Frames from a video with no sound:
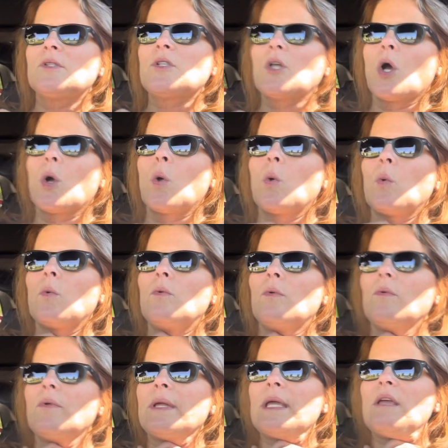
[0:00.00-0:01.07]
So
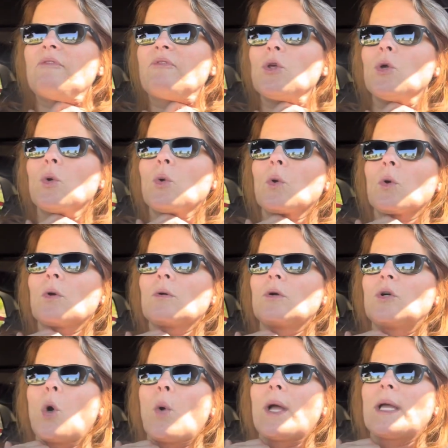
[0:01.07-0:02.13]
if you're
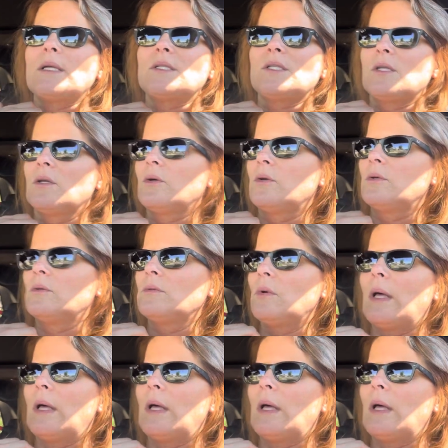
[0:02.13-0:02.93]
going to,